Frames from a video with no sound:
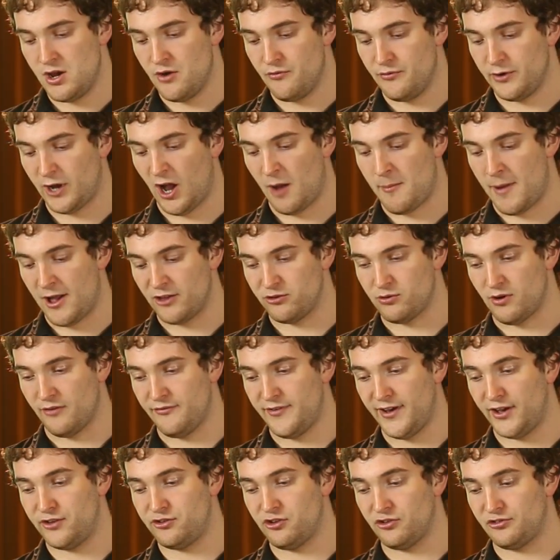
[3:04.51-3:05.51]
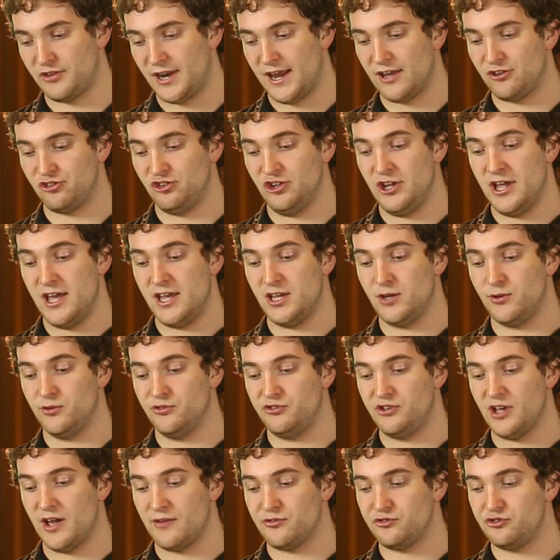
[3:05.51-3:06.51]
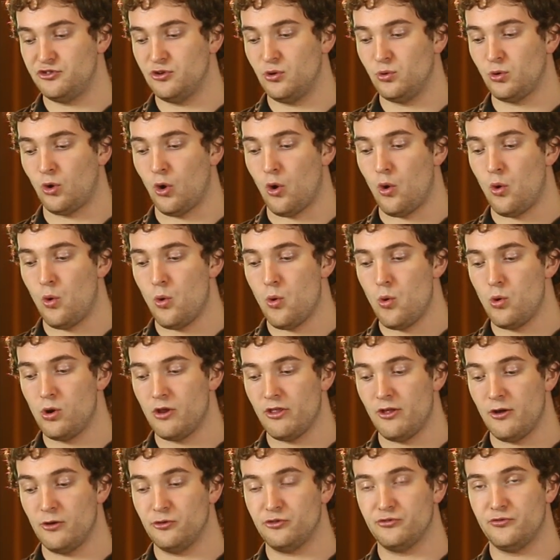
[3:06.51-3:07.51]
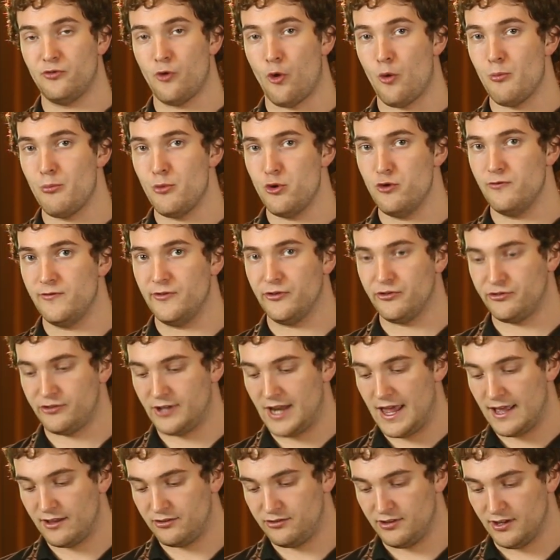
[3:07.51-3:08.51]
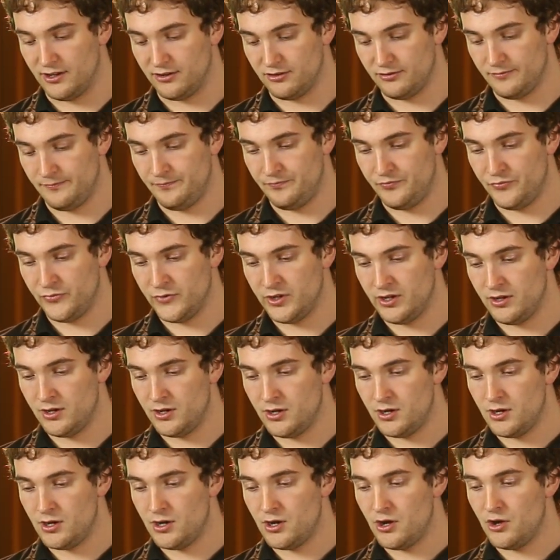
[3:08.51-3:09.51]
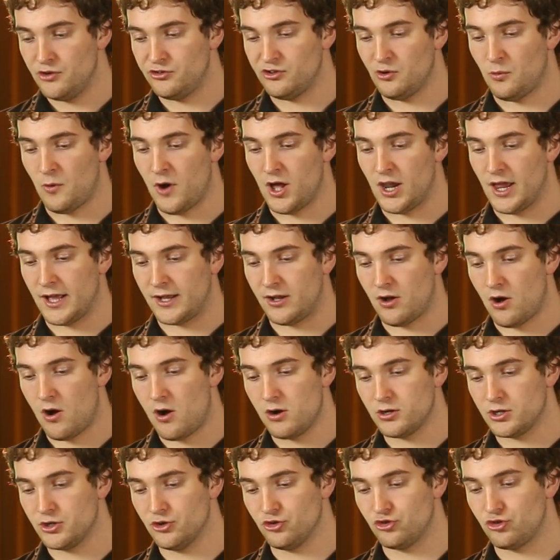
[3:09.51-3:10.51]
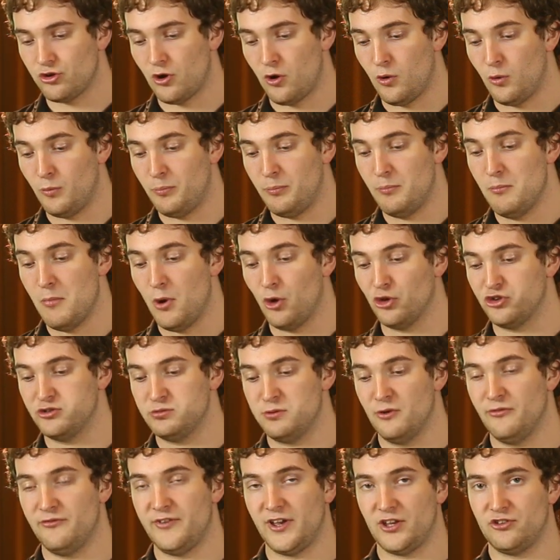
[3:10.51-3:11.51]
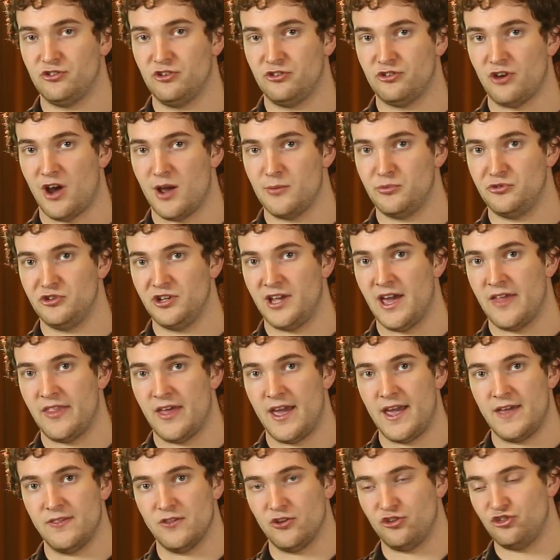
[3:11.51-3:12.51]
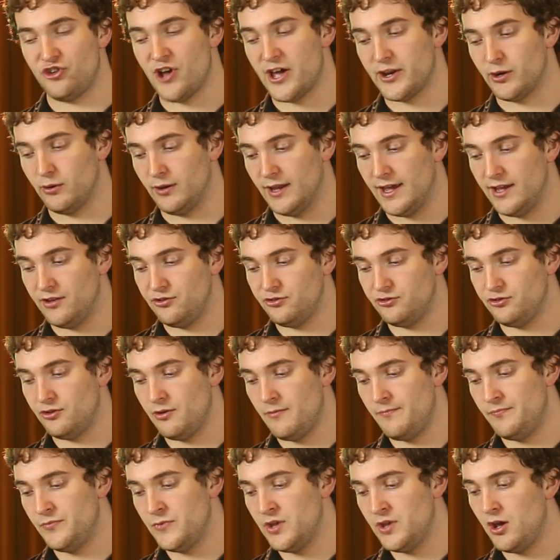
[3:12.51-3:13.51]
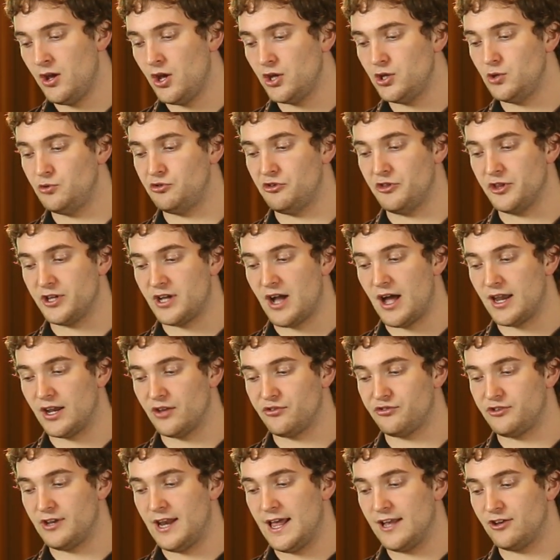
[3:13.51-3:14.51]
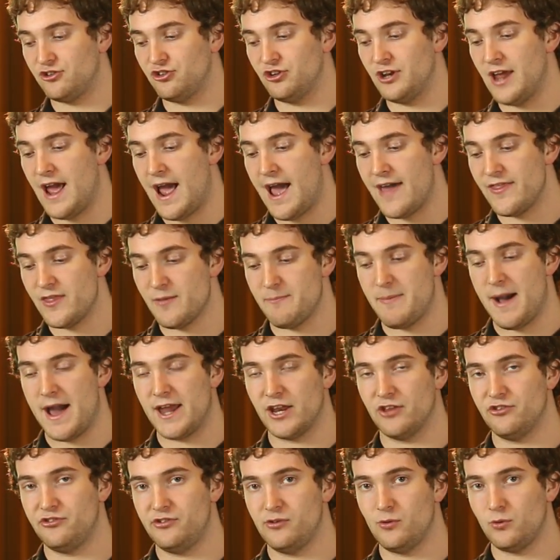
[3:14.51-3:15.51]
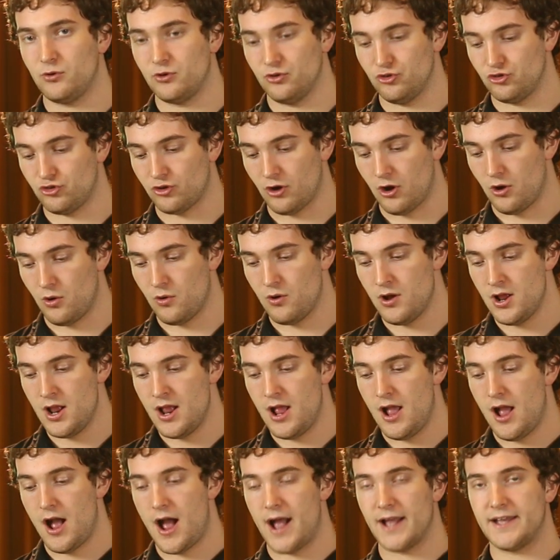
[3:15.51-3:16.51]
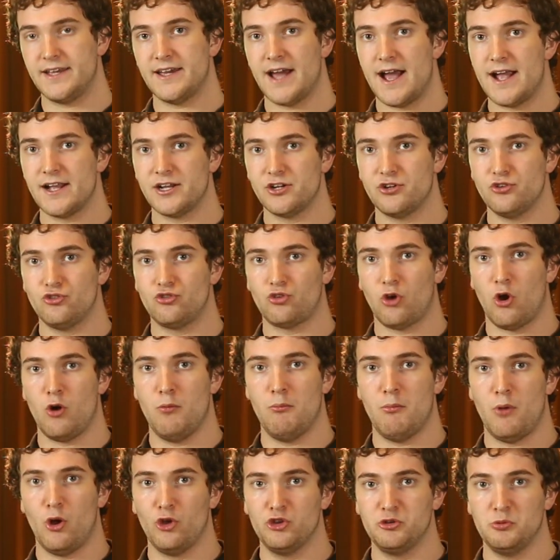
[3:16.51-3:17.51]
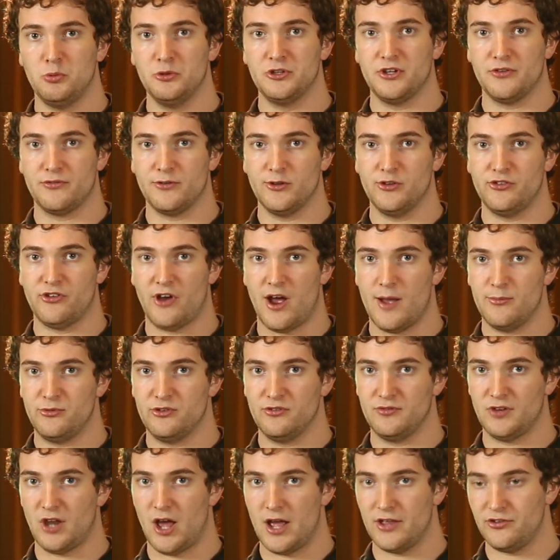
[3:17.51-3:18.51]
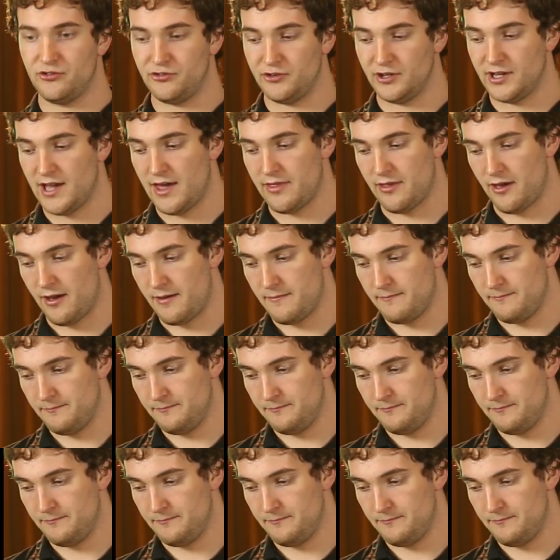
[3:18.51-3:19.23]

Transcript: If we go back to our fixture selection here, you can see I've still got all of those four movers selected. So while I can't control multiple fixture types together in the channel list, using the color selection and the pan and tilt control, I can control multiple different types of lights together.